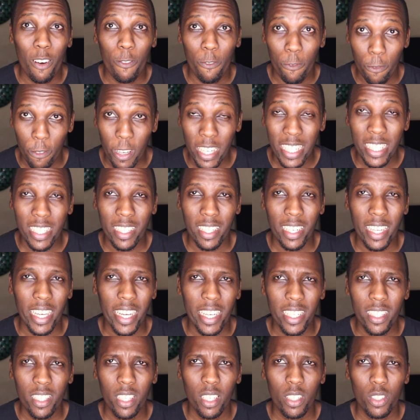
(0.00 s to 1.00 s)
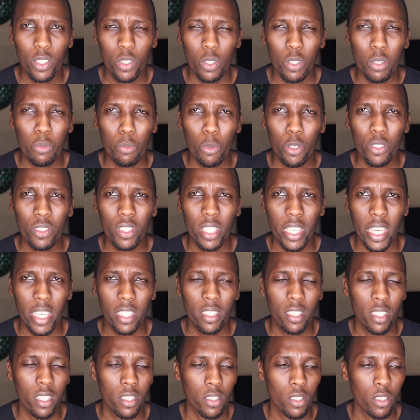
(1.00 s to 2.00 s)
vendor-led. So in most
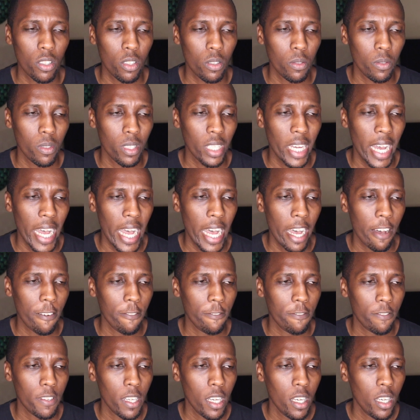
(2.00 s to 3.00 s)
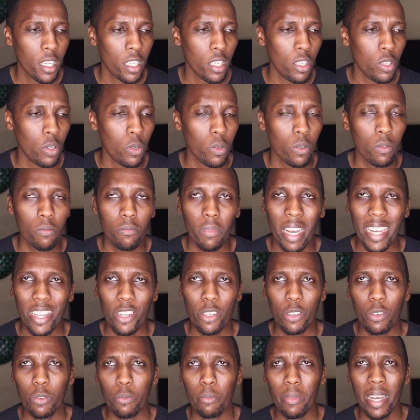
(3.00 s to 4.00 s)
cases, you would have, you know, I
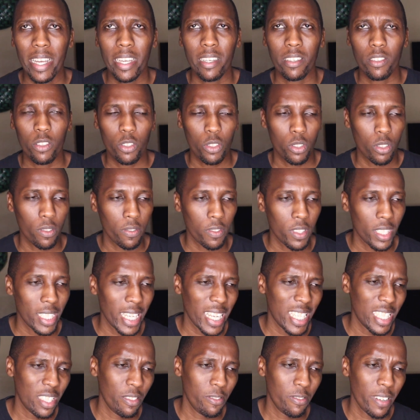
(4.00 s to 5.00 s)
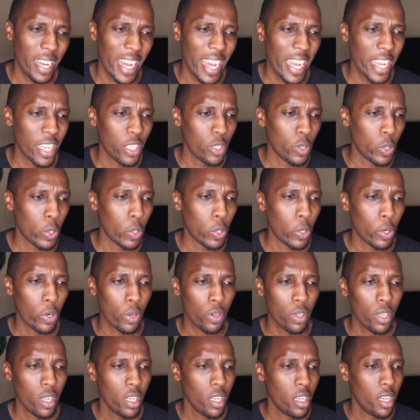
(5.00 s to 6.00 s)
don't know, Microsoft certified
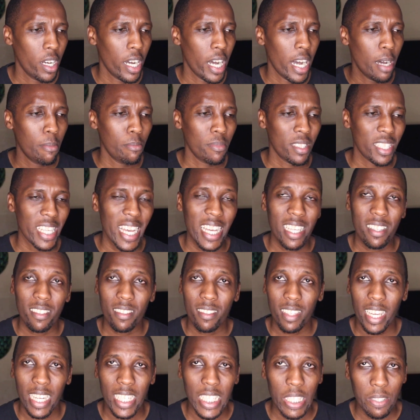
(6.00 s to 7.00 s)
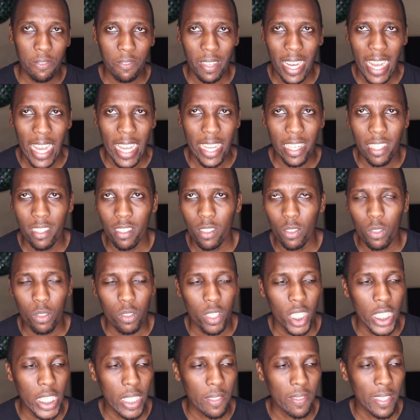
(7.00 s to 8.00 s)
or SAS certified, you know,
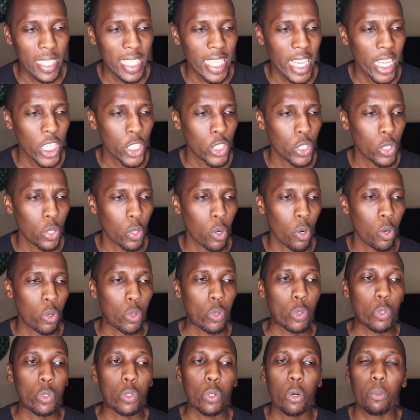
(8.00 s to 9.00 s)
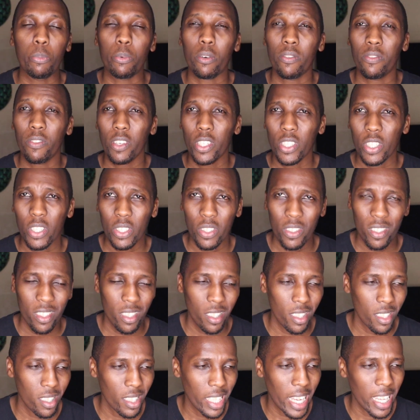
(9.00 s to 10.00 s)
certification, or Google Professional
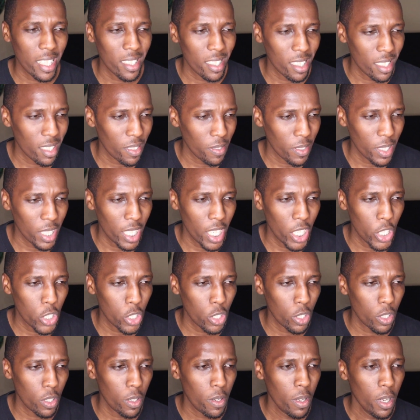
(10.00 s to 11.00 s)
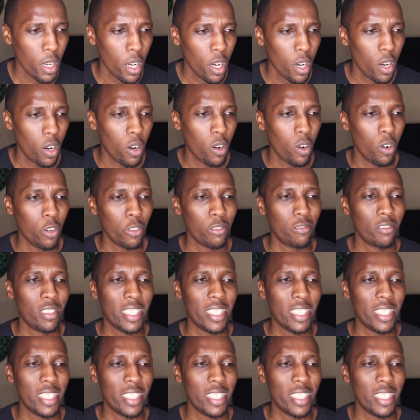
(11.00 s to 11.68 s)
Data Science certification, or